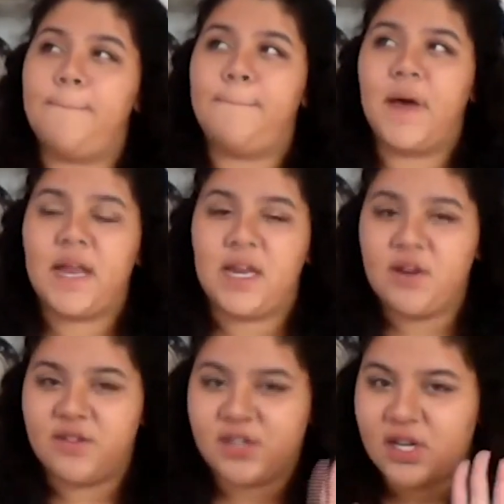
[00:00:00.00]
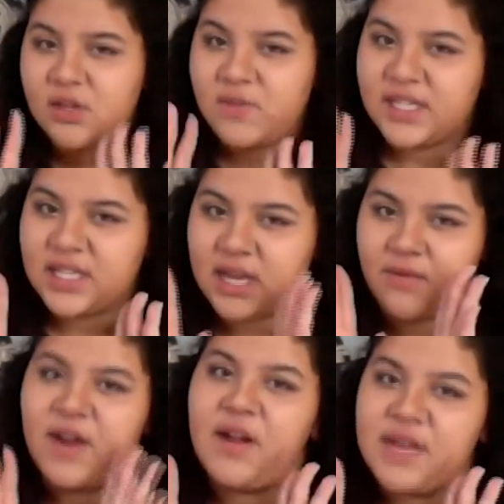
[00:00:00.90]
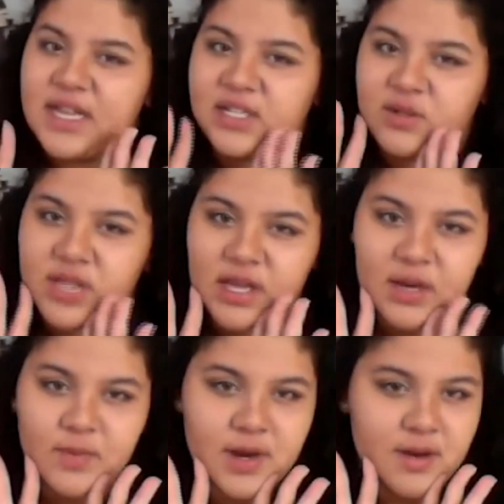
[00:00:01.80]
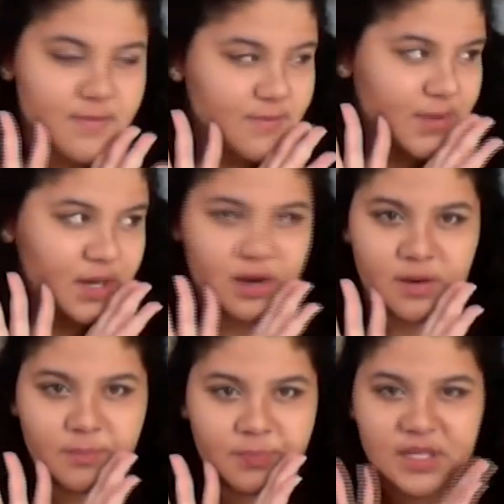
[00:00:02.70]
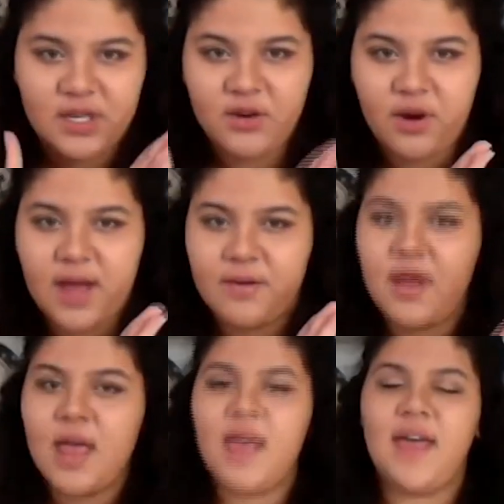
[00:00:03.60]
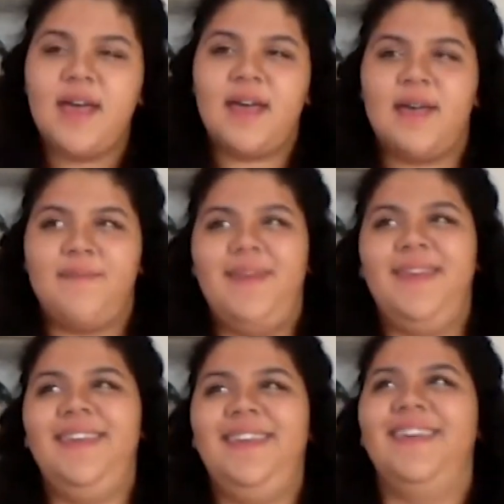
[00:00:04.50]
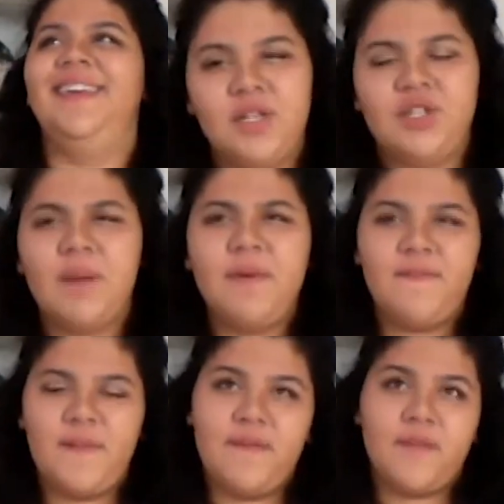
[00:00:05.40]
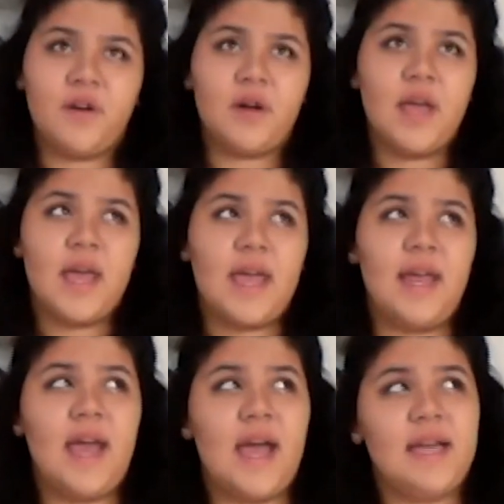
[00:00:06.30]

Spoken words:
But there's other ways to get around it. Don't tell anyone. But it's underground. Um, Drama Fever, it's